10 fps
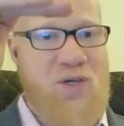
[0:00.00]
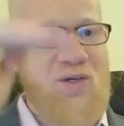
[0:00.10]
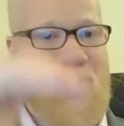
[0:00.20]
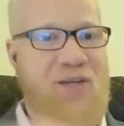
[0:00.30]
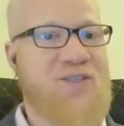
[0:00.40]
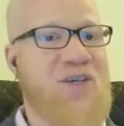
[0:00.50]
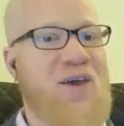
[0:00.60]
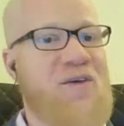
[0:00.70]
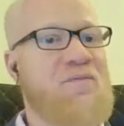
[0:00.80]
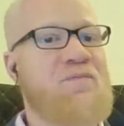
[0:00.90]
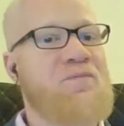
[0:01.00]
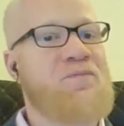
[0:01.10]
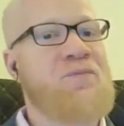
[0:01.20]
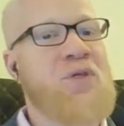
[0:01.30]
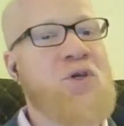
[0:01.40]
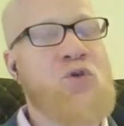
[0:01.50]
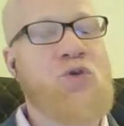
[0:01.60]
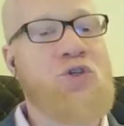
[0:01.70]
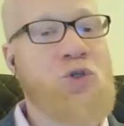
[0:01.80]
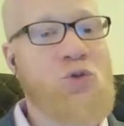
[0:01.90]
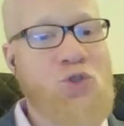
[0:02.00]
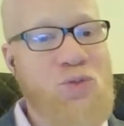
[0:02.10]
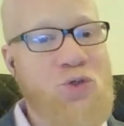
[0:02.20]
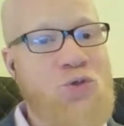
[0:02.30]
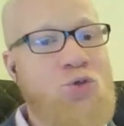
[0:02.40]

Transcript: to be, let's say. You can choose to be